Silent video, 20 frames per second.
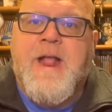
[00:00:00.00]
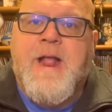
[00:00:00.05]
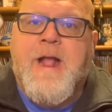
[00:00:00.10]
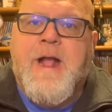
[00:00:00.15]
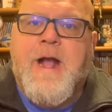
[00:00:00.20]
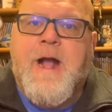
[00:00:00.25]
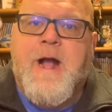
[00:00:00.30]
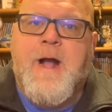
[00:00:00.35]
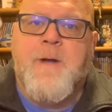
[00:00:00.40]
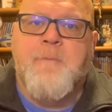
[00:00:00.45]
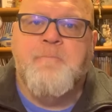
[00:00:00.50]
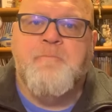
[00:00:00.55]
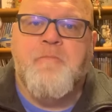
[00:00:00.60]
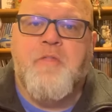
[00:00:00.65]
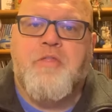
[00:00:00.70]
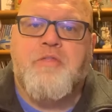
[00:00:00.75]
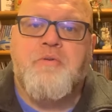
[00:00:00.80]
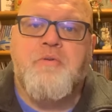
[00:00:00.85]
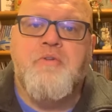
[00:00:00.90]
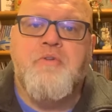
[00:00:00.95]
Um,
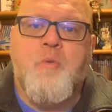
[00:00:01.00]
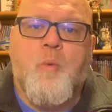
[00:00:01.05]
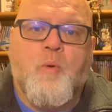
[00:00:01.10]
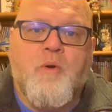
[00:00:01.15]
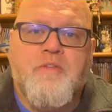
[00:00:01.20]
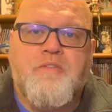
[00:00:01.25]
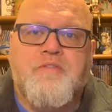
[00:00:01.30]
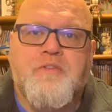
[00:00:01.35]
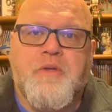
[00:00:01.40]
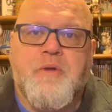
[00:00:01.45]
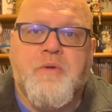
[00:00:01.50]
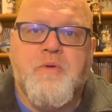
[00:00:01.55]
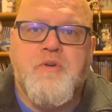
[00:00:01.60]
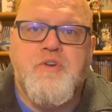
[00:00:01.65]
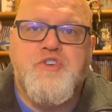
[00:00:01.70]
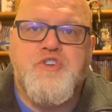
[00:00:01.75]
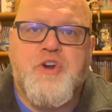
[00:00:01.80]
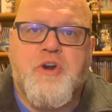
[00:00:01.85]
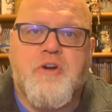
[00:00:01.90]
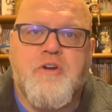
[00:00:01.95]
through Northview
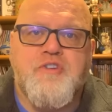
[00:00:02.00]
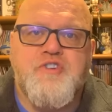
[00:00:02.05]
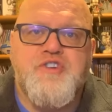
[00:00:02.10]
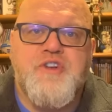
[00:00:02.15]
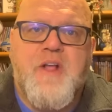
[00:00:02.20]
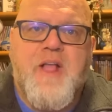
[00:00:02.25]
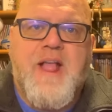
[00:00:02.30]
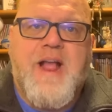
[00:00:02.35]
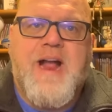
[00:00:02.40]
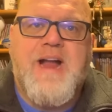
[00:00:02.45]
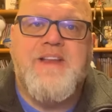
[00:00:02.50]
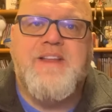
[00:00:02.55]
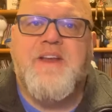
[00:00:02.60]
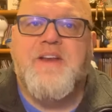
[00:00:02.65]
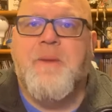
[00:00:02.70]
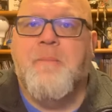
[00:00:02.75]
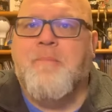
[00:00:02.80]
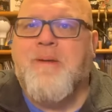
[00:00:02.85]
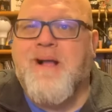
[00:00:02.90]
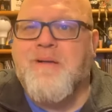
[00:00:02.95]
Church, I
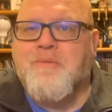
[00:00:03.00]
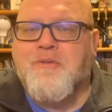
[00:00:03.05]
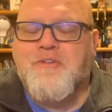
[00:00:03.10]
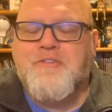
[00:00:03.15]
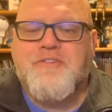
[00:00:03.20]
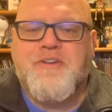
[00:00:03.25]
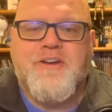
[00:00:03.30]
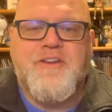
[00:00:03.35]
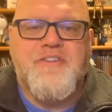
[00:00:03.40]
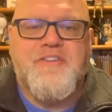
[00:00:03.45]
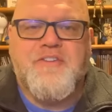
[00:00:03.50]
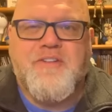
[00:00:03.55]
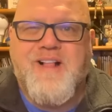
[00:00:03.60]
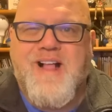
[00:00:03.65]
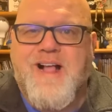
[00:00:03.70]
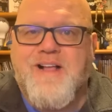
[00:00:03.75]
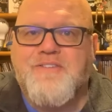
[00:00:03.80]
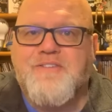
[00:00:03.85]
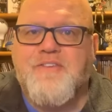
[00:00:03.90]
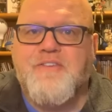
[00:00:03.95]
attended Bible studies
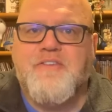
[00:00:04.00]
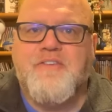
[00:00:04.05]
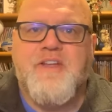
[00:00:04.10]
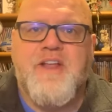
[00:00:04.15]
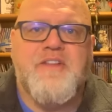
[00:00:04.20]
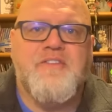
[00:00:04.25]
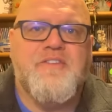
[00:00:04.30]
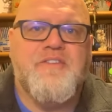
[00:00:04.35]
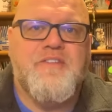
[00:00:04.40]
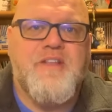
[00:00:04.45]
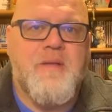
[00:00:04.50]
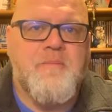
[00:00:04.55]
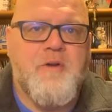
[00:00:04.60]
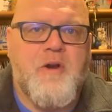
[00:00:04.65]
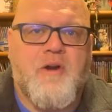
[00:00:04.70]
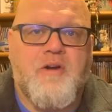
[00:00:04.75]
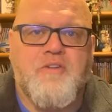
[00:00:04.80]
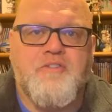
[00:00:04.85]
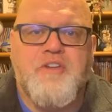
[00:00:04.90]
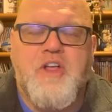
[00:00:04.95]
classes and
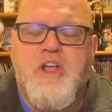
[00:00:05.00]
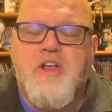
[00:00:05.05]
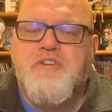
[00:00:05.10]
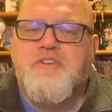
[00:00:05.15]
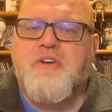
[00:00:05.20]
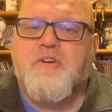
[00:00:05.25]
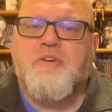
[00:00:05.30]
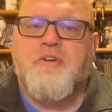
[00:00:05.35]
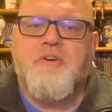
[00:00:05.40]
seminars to learn